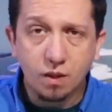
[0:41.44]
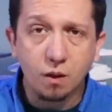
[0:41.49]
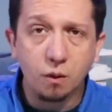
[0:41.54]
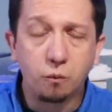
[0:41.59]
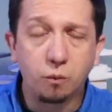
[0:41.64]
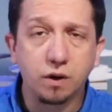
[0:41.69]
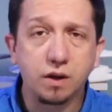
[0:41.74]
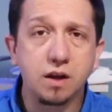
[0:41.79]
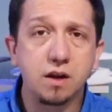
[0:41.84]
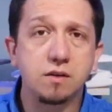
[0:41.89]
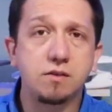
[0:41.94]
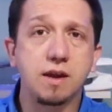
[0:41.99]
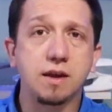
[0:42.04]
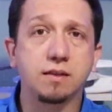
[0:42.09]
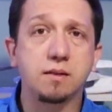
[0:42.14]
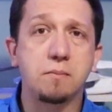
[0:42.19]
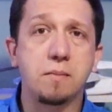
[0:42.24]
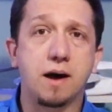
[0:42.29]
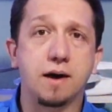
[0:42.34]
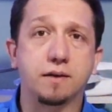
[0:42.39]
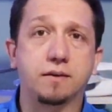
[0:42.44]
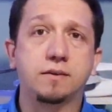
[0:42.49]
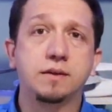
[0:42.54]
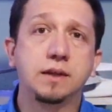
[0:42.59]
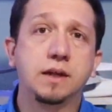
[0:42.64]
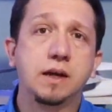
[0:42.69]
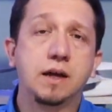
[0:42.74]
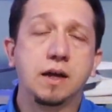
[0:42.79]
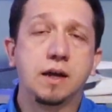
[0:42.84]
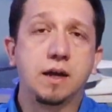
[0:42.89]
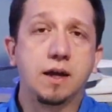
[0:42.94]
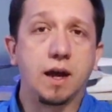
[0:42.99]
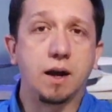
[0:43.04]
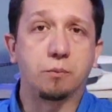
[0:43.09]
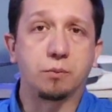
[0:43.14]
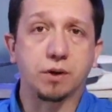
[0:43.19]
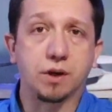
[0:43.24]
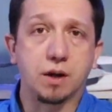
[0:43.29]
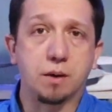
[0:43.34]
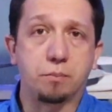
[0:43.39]
we're going to take the model
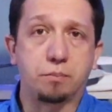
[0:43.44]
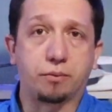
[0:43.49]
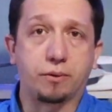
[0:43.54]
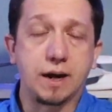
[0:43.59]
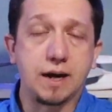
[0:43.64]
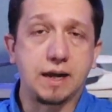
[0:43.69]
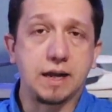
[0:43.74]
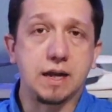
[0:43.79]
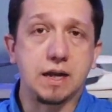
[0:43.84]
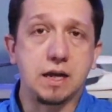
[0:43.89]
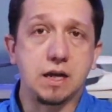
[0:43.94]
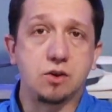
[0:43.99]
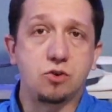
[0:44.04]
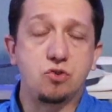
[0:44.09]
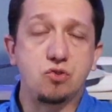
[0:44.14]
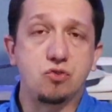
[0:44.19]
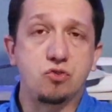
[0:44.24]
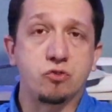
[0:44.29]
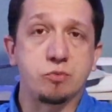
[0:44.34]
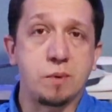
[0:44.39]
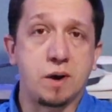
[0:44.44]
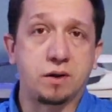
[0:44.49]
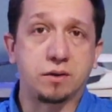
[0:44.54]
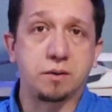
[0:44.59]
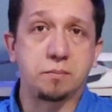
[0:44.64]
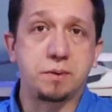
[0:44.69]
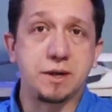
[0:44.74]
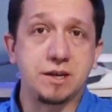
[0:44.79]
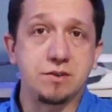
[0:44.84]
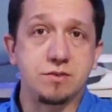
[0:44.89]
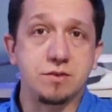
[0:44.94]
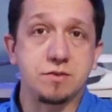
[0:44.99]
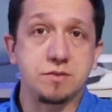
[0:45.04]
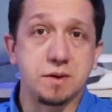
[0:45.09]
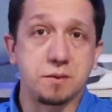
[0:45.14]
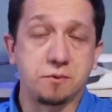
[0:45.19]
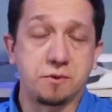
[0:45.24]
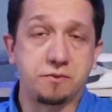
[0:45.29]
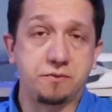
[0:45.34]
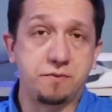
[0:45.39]
and we're going to break it into smaller pieces
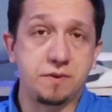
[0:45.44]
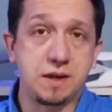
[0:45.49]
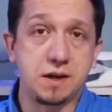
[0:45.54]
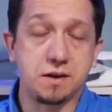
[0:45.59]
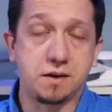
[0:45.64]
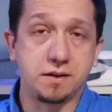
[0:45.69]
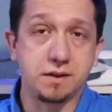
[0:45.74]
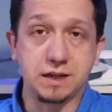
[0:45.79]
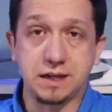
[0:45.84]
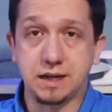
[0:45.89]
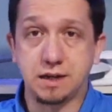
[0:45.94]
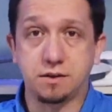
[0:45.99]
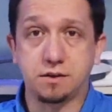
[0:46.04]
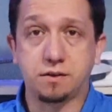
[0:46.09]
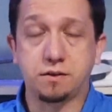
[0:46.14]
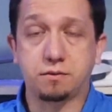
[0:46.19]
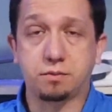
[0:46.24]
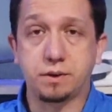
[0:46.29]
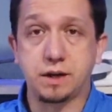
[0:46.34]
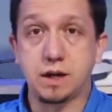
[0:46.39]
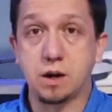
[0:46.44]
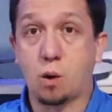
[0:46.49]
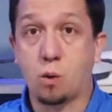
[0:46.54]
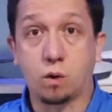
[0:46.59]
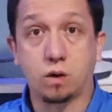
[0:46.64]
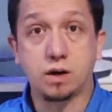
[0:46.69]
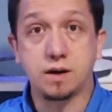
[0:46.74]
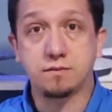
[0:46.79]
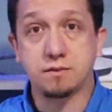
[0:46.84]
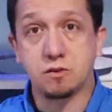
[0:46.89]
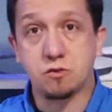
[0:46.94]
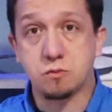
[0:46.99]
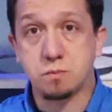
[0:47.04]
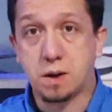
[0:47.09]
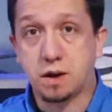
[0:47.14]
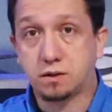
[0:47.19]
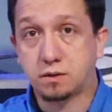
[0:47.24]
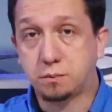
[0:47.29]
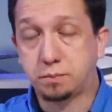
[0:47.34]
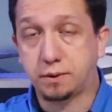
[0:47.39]
that will fit on the Ender 3 or even
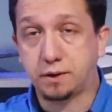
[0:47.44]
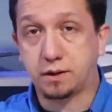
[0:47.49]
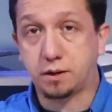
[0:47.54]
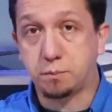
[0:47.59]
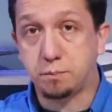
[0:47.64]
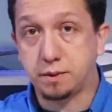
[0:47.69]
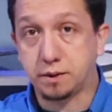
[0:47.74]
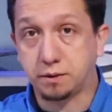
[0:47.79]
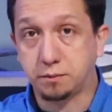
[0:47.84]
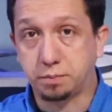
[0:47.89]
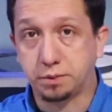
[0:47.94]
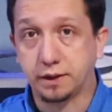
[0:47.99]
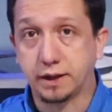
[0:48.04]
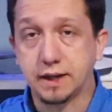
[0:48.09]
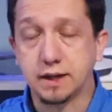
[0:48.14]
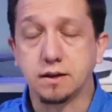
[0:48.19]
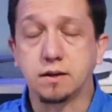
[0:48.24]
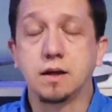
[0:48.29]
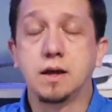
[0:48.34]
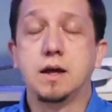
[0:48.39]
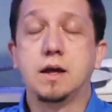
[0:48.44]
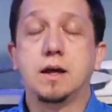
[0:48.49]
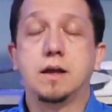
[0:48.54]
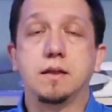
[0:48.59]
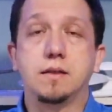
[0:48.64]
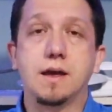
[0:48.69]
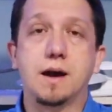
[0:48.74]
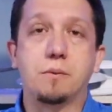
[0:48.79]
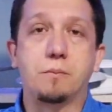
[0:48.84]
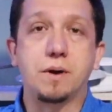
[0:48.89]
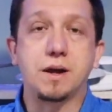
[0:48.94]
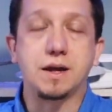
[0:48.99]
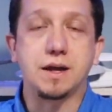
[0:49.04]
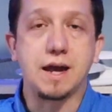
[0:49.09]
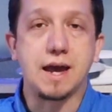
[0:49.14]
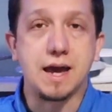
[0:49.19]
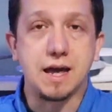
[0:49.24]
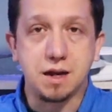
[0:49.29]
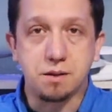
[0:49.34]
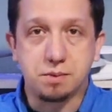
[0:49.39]
smaller printer build plate. That way
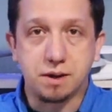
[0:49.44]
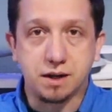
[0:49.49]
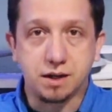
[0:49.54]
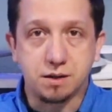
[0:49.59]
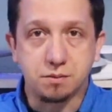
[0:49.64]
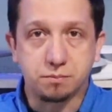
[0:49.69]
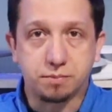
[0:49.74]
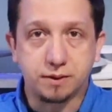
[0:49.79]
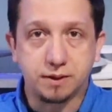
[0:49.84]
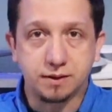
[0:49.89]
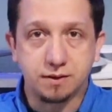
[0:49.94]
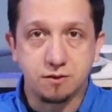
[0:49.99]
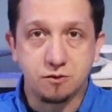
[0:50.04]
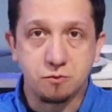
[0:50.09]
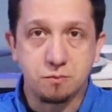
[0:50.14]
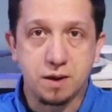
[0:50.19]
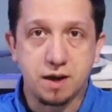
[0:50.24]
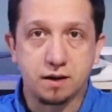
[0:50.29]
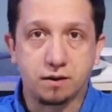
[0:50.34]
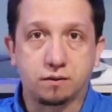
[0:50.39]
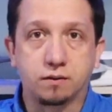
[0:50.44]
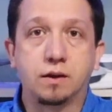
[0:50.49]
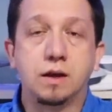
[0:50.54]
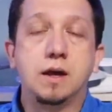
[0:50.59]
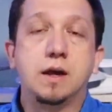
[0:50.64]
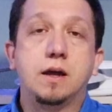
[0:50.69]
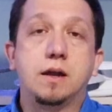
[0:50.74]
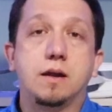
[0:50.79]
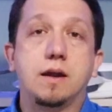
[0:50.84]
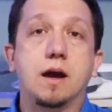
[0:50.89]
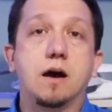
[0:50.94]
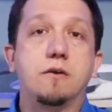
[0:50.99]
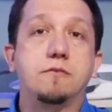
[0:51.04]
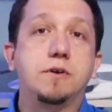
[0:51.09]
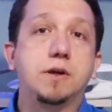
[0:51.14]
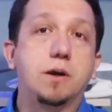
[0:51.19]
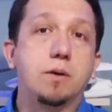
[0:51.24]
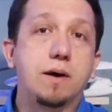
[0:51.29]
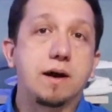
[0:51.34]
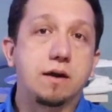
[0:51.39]
anybody can print this model. Now
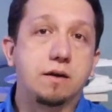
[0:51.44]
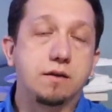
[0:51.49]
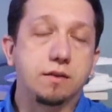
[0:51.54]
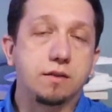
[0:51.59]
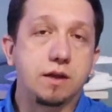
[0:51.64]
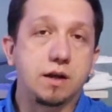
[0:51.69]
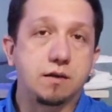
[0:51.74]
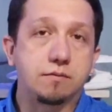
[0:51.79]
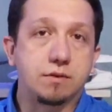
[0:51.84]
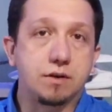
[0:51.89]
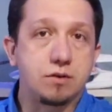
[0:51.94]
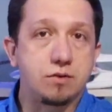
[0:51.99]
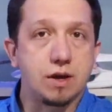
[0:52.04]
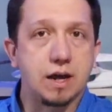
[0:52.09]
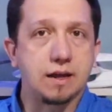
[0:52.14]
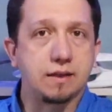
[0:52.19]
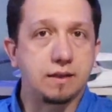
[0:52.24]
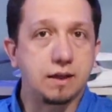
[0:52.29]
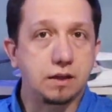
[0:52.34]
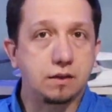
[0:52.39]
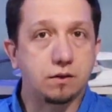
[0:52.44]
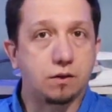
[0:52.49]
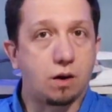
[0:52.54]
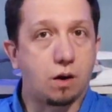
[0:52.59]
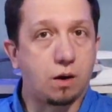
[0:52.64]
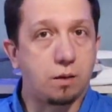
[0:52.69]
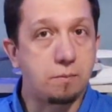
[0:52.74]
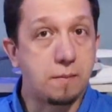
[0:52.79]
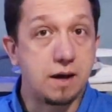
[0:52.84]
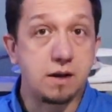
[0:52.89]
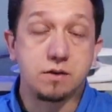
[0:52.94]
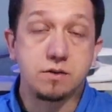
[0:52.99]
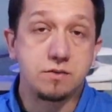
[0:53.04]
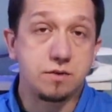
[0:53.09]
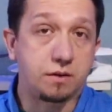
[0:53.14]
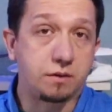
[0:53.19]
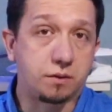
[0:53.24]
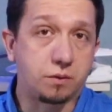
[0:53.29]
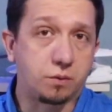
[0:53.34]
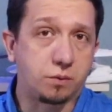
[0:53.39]
if you go out on Thingiverse, I think there are models
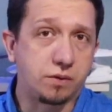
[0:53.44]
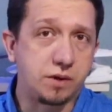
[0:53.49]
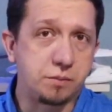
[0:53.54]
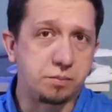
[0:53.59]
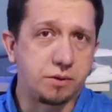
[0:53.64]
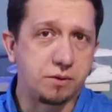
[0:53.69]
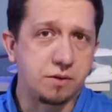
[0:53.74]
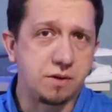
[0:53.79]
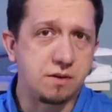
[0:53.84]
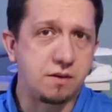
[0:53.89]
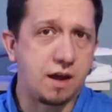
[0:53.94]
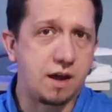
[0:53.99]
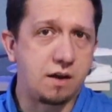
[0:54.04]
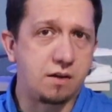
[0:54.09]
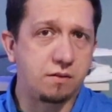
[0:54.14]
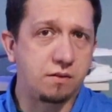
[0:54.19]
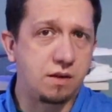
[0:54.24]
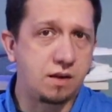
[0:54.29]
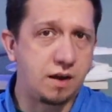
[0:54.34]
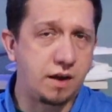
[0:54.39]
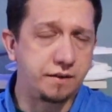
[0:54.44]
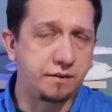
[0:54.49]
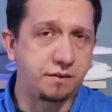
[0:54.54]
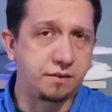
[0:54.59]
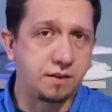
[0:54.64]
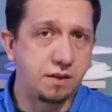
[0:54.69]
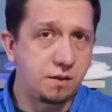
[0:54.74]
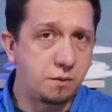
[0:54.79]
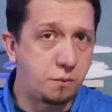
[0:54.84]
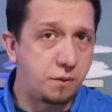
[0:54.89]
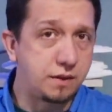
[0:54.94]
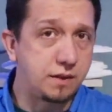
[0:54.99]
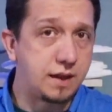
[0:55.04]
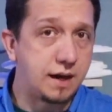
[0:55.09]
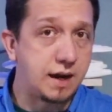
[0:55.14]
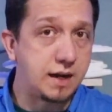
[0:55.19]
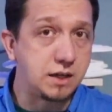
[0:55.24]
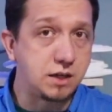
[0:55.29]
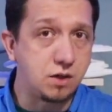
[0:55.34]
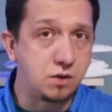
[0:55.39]
that are already broken down other than the one
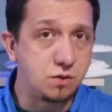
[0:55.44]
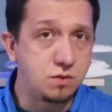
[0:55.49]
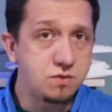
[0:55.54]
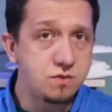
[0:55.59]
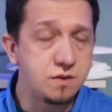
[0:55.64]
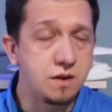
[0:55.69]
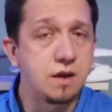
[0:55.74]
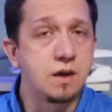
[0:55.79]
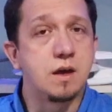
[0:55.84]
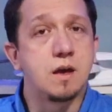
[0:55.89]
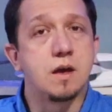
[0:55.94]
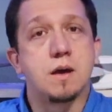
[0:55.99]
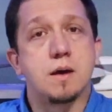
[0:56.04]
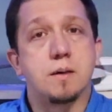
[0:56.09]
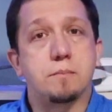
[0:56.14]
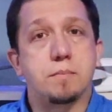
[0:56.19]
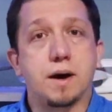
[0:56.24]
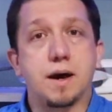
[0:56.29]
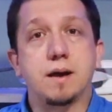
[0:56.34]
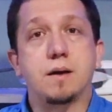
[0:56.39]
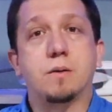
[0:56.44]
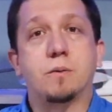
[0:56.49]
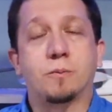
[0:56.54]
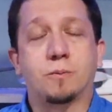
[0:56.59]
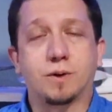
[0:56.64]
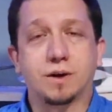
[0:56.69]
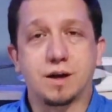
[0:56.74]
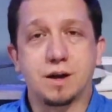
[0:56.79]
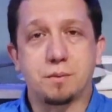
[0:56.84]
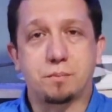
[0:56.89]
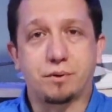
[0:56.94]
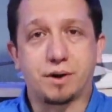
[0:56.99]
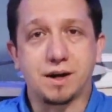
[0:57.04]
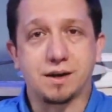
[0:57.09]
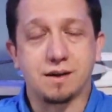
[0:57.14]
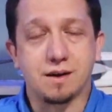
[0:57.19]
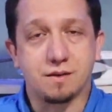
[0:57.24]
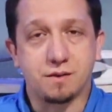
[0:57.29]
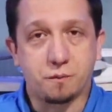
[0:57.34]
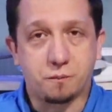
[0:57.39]
that I used. But we're going to
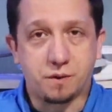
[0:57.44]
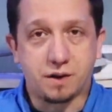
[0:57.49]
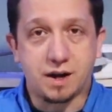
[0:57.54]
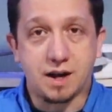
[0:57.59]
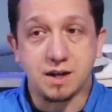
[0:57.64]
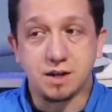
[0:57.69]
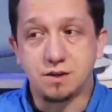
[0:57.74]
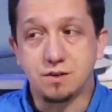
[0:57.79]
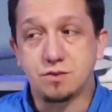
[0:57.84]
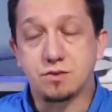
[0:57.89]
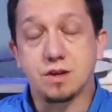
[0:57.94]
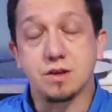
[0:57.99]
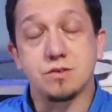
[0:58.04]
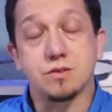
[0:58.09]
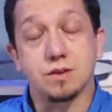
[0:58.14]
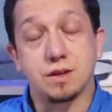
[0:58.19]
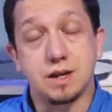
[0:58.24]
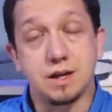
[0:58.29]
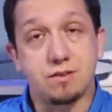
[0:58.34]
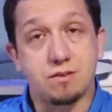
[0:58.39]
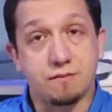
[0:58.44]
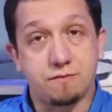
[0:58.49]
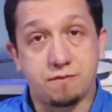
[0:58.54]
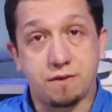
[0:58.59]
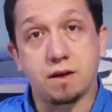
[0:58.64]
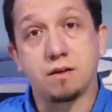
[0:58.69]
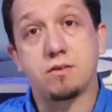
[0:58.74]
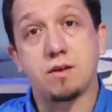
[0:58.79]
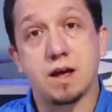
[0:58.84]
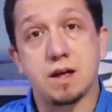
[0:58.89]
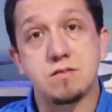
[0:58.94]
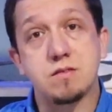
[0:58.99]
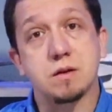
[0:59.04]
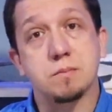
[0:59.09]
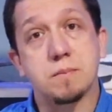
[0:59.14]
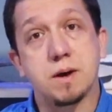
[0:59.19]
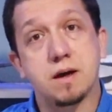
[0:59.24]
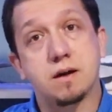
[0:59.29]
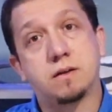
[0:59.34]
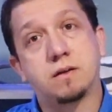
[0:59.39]
break down the one I use because it's a
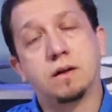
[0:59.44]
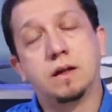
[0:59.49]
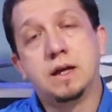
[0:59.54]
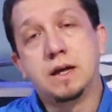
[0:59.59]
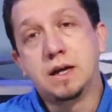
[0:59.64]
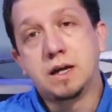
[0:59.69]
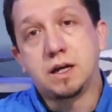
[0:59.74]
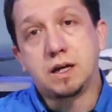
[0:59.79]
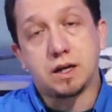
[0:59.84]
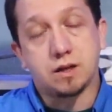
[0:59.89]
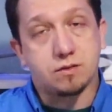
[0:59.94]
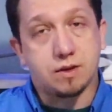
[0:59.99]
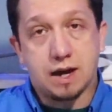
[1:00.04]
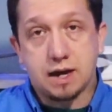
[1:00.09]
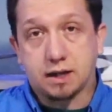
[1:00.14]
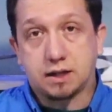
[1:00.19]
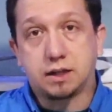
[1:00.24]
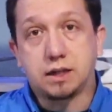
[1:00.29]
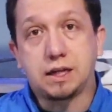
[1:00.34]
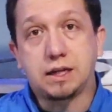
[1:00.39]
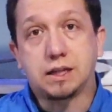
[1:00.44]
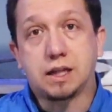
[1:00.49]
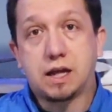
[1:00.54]
fantastic model. It's got clean